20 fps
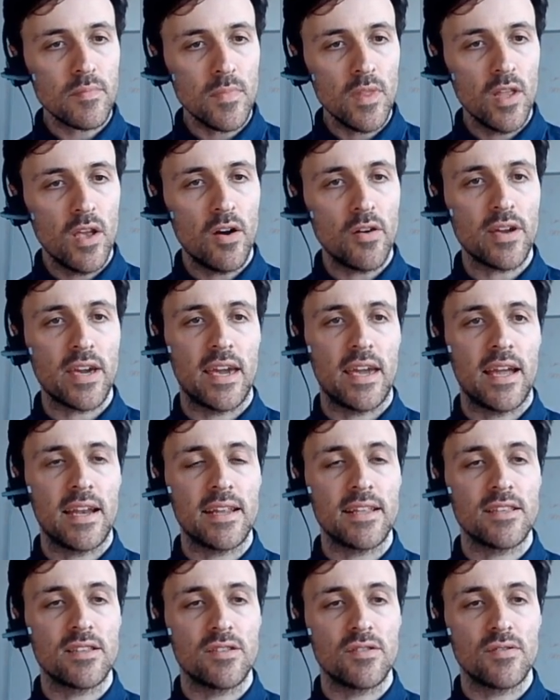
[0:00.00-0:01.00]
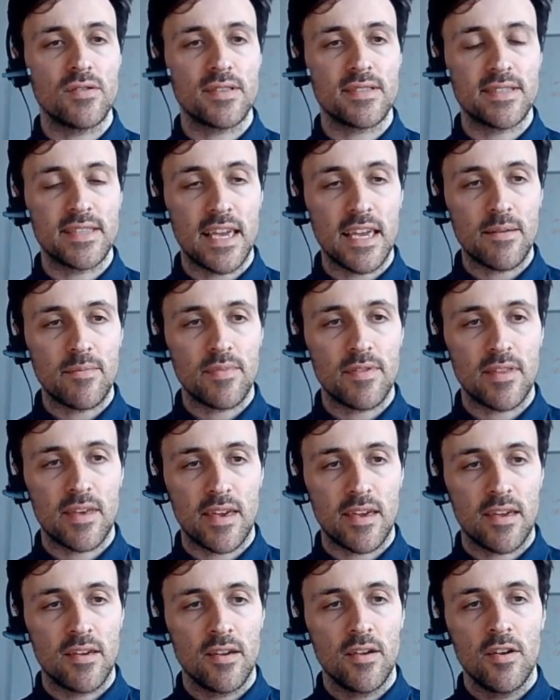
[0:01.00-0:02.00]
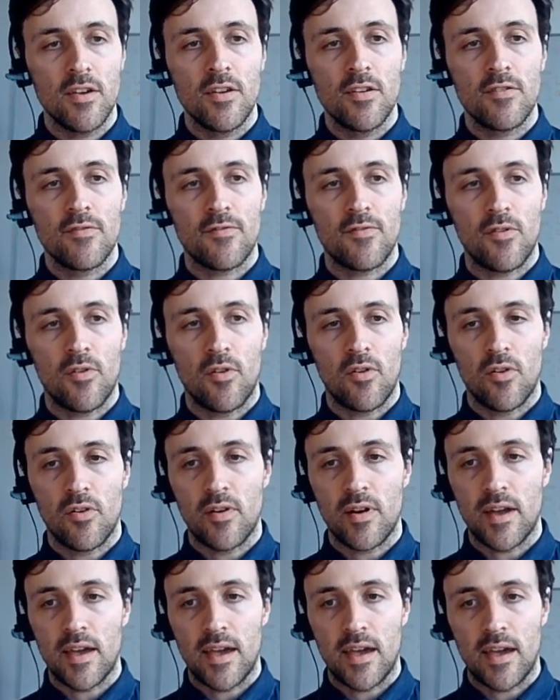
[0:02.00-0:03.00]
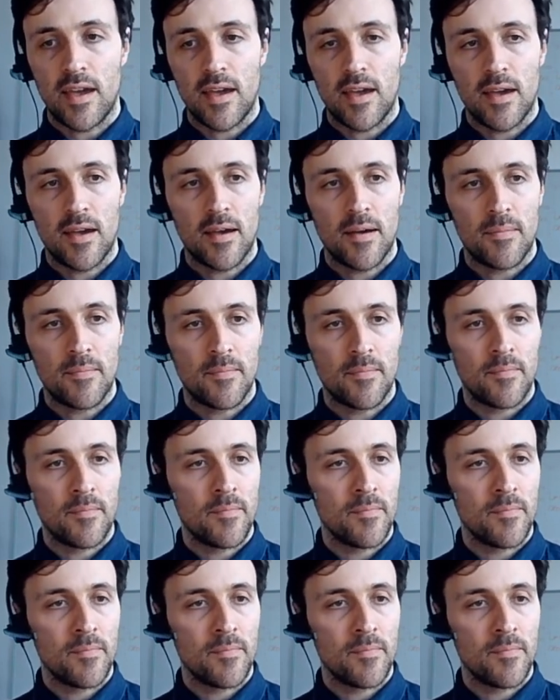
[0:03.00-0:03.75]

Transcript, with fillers: Okay, I need to do the same thing for um,